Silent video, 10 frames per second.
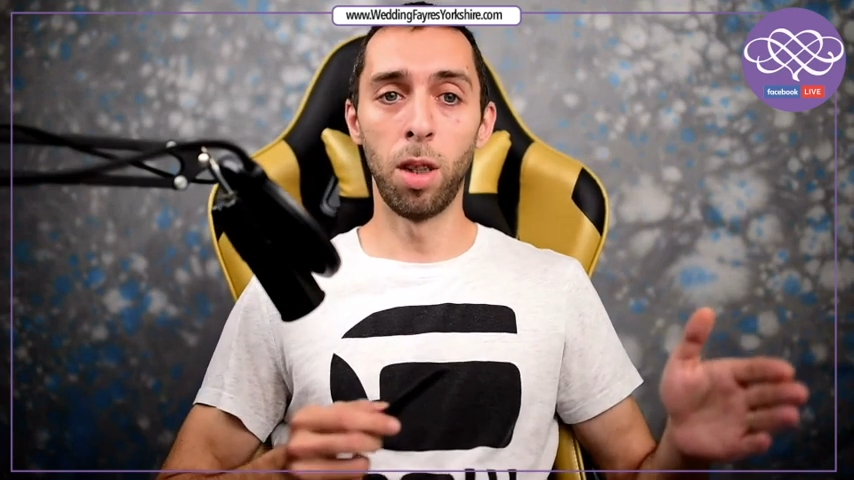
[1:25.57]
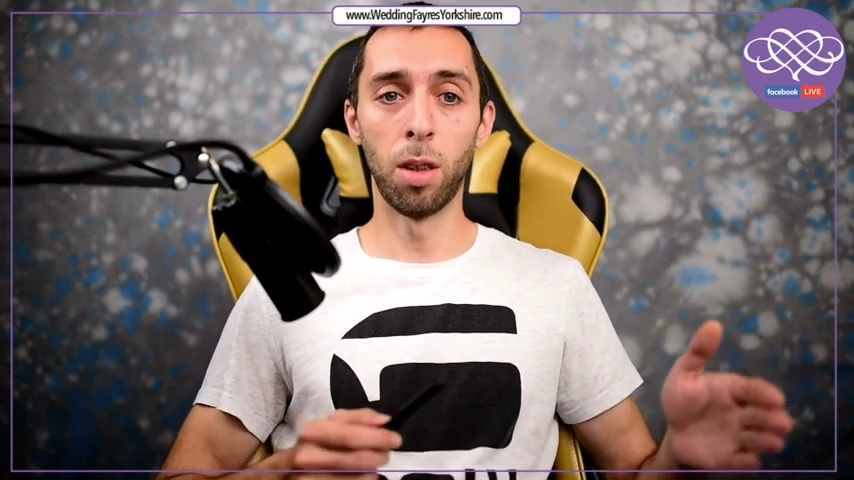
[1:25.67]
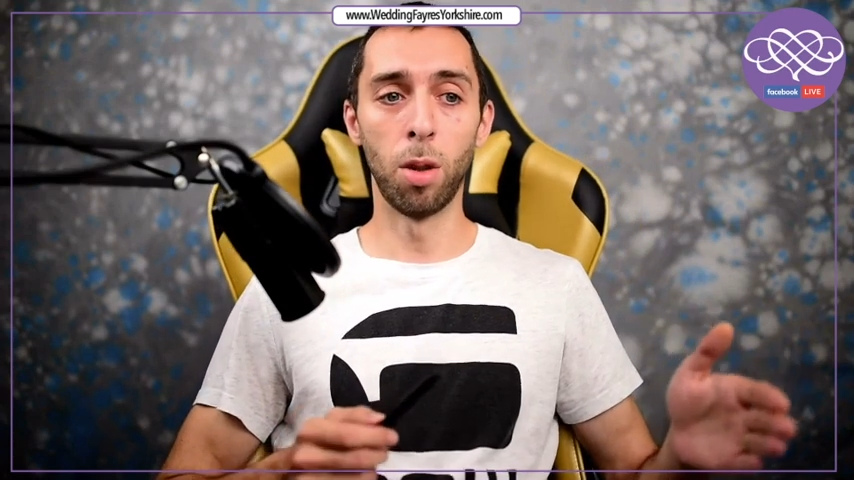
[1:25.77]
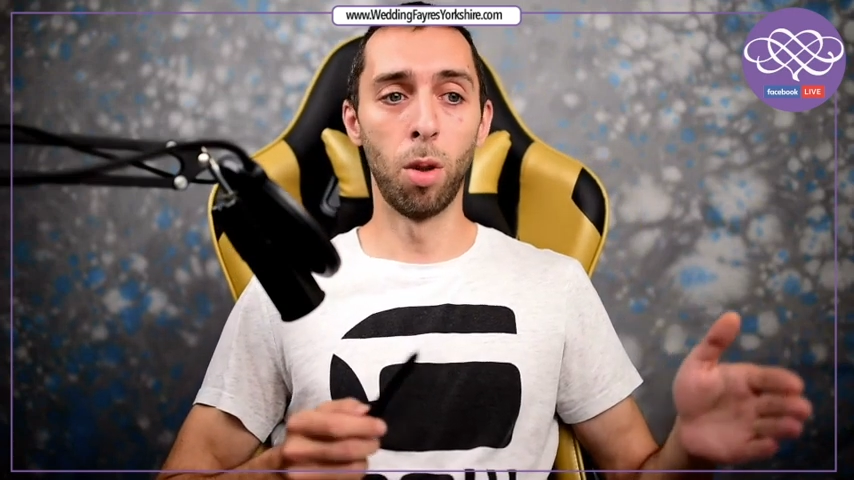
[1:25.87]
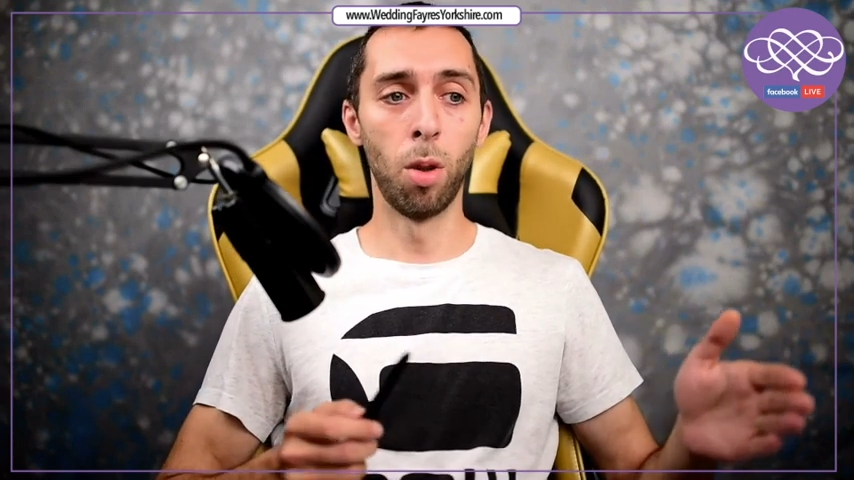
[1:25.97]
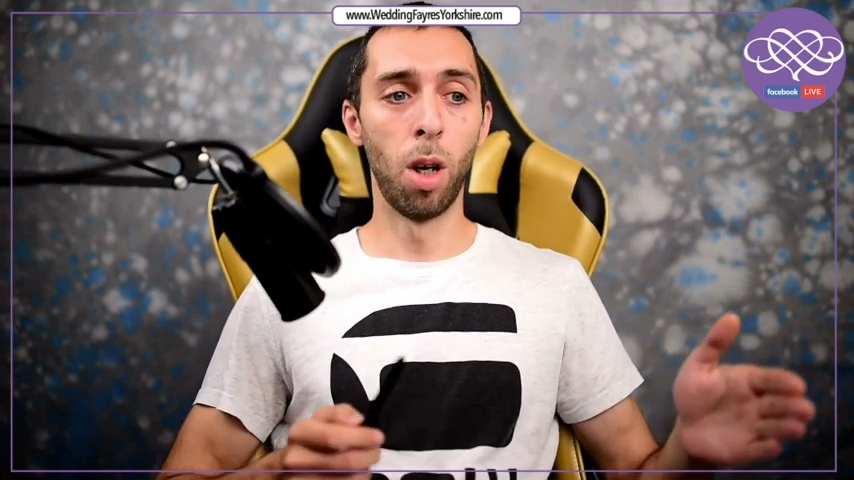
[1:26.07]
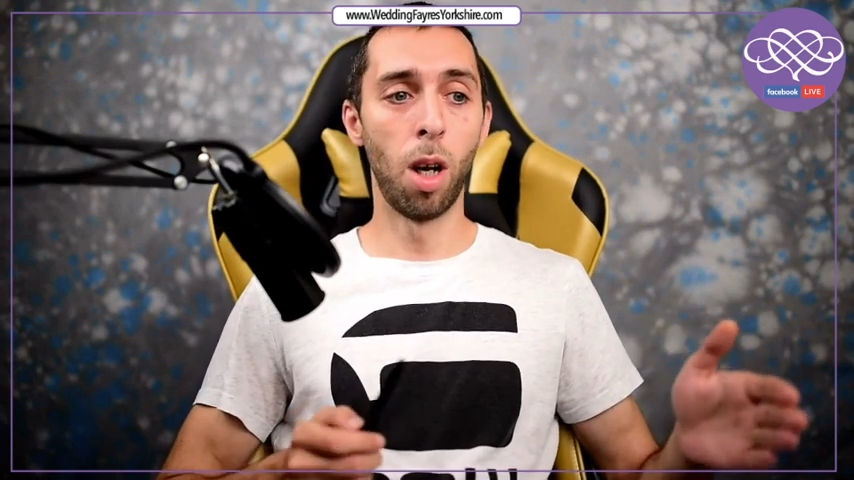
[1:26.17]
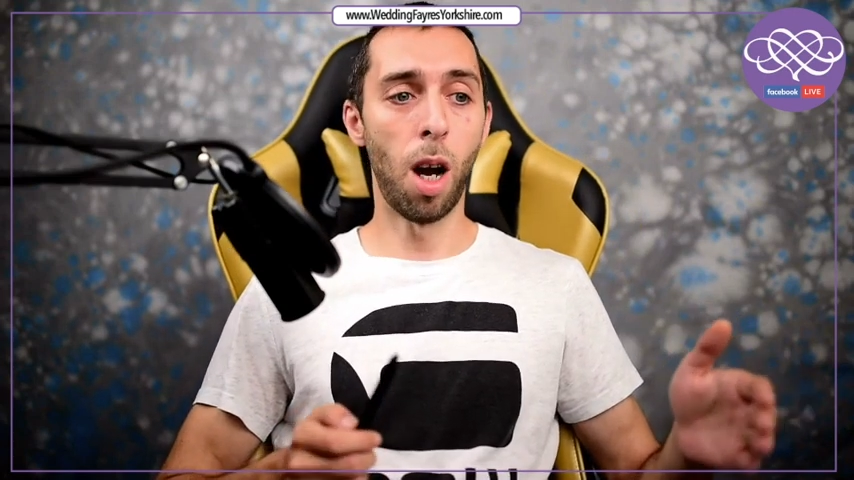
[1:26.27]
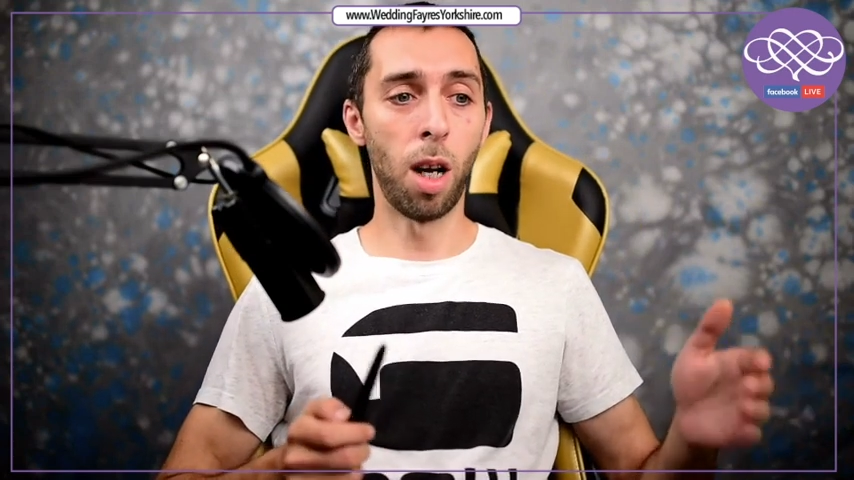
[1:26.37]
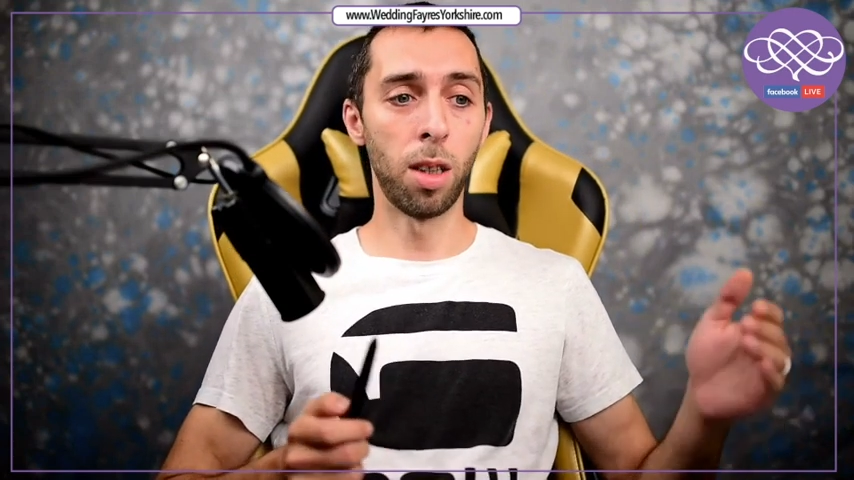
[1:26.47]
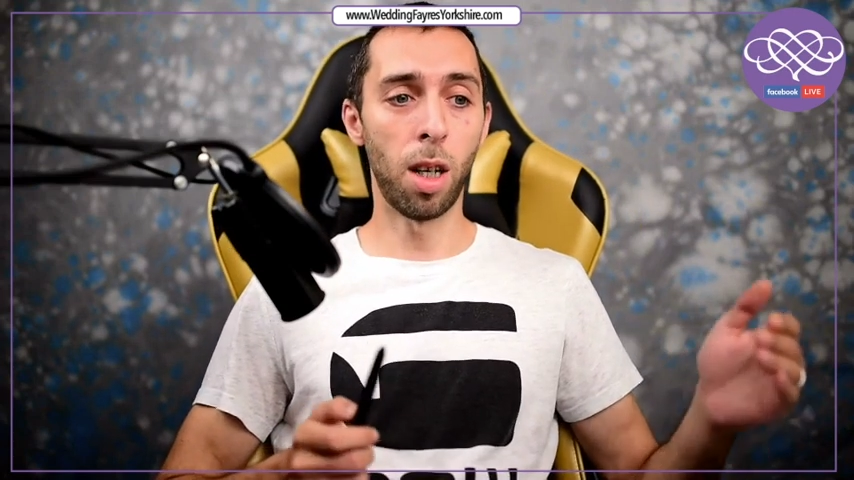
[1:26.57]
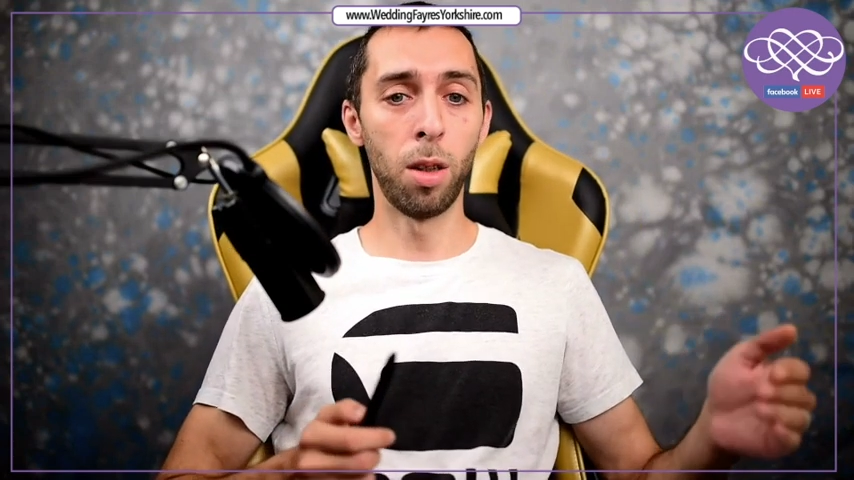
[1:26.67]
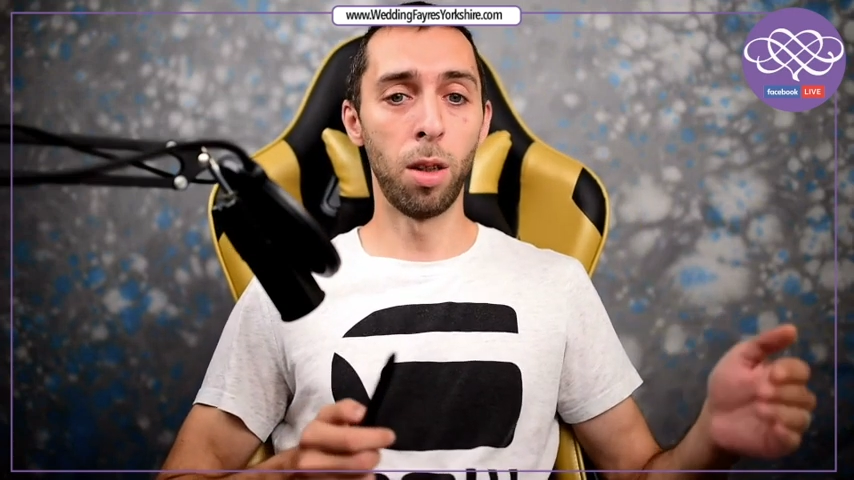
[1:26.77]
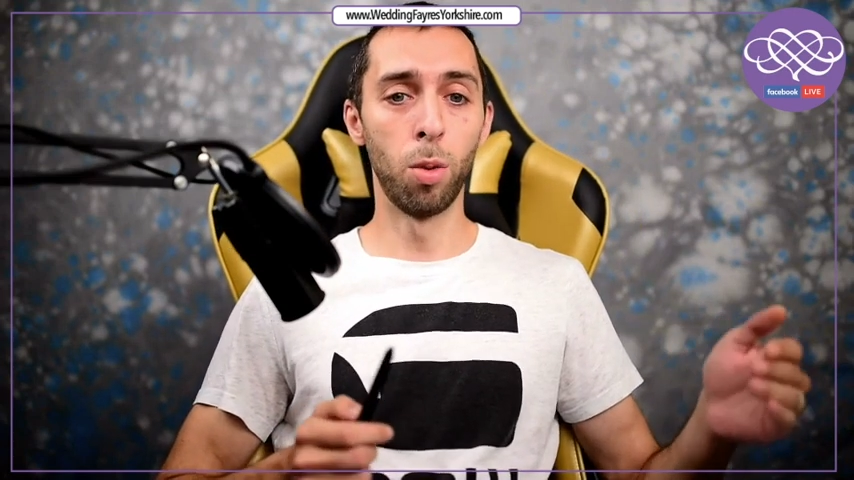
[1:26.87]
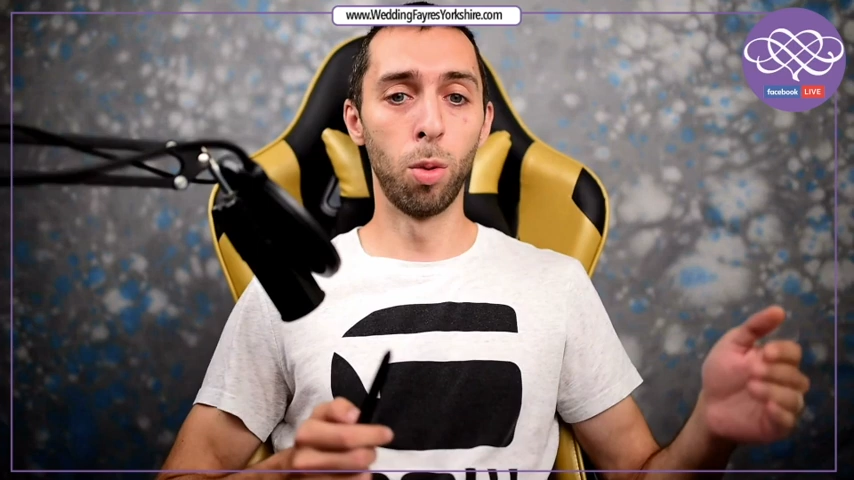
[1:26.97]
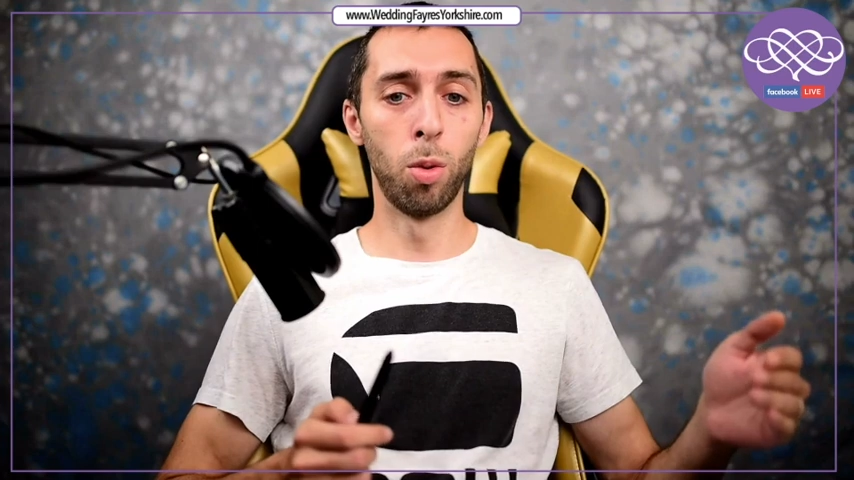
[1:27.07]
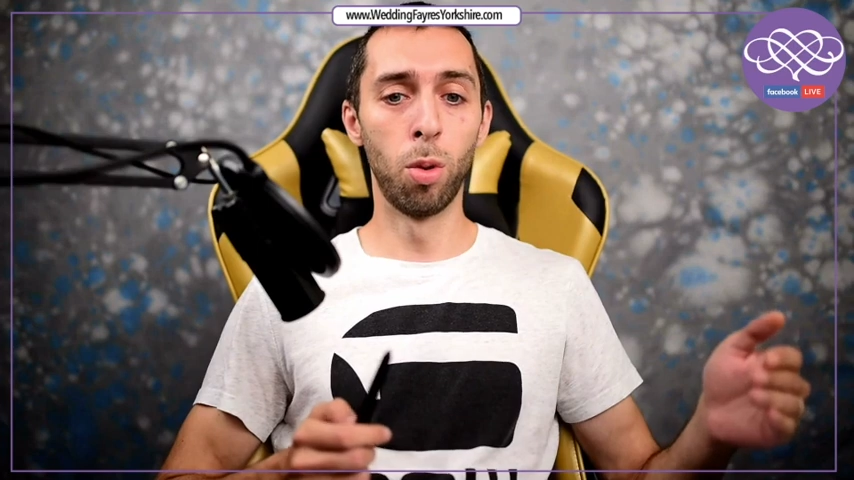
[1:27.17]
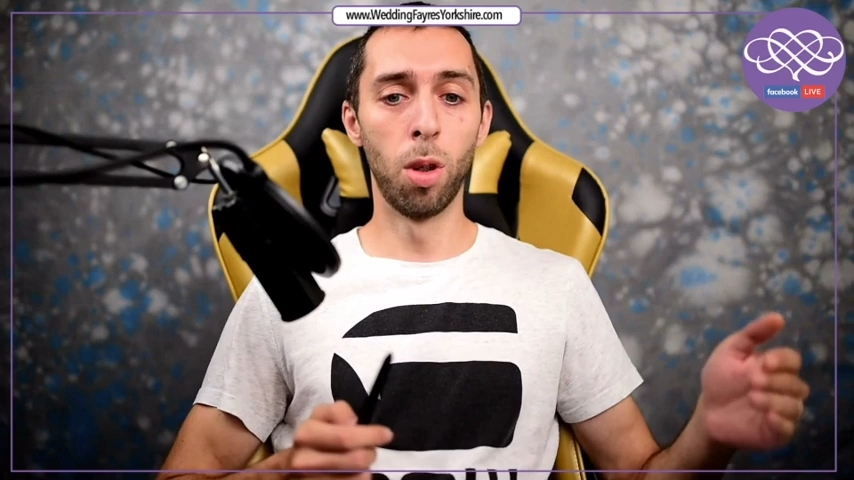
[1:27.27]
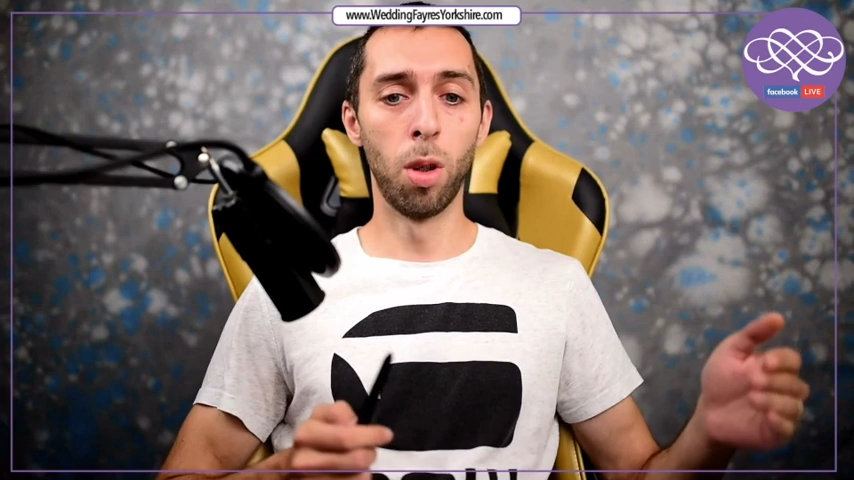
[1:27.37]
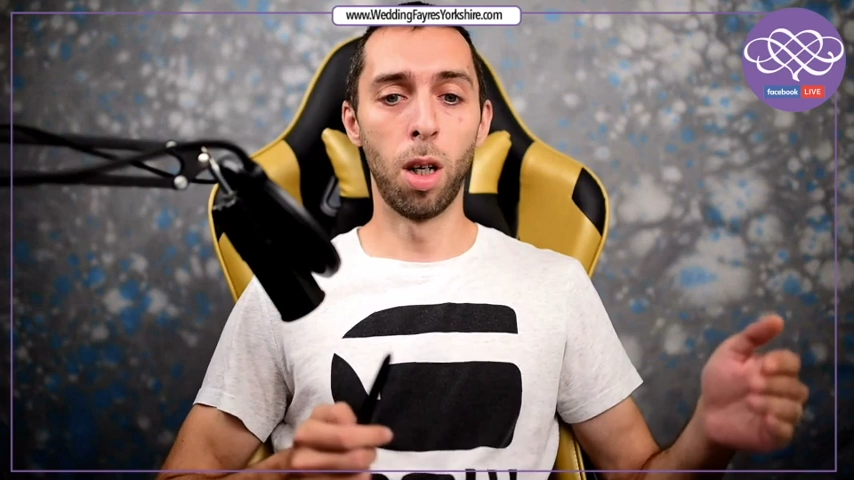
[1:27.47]
so I try
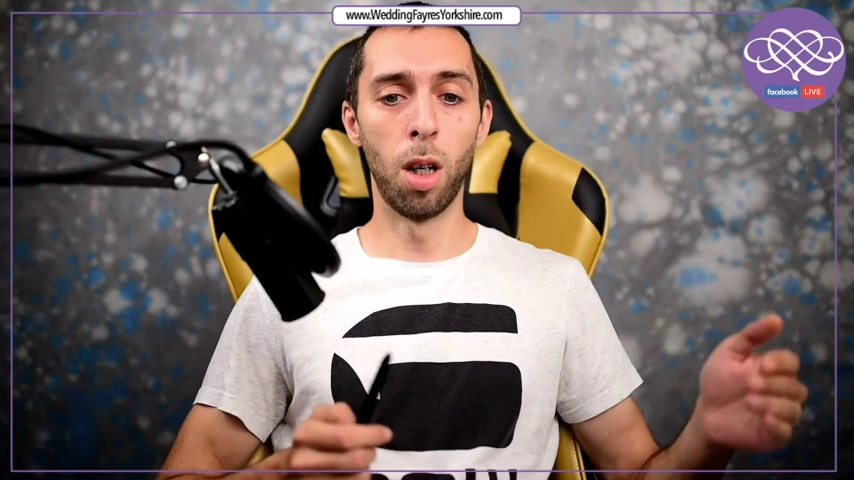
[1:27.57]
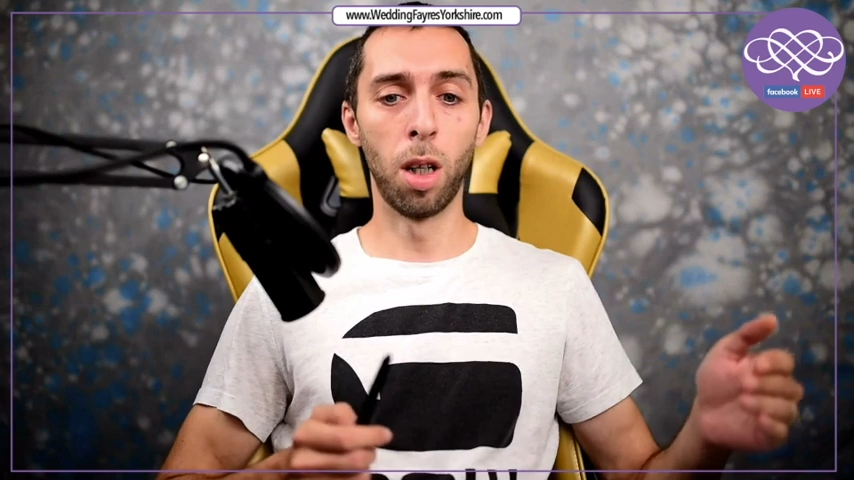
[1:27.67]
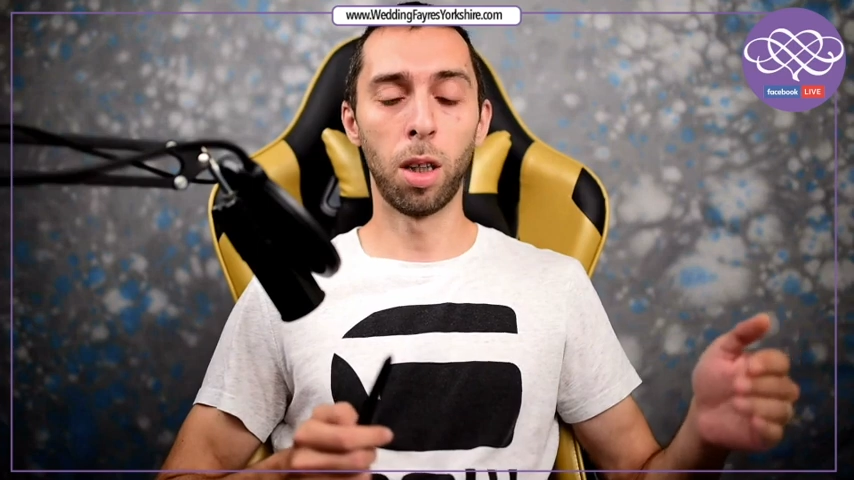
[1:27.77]
to uh,